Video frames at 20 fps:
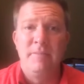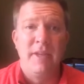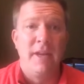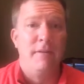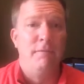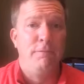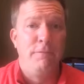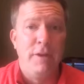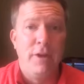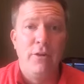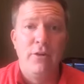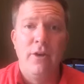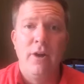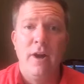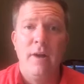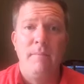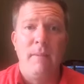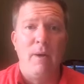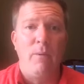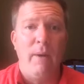Didn't feel
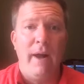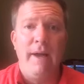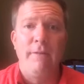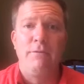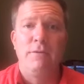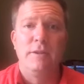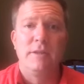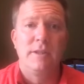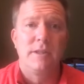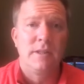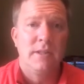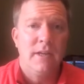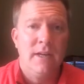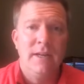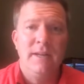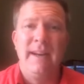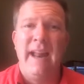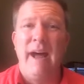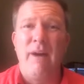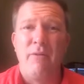good. My wife was
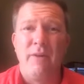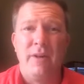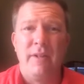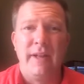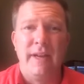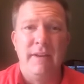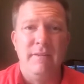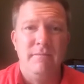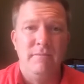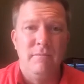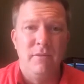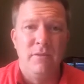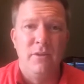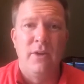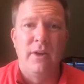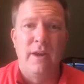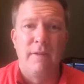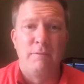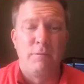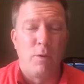not really
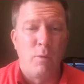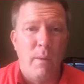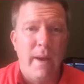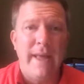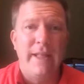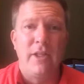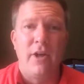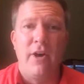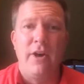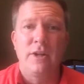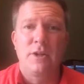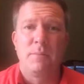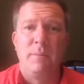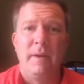looking for weight loss,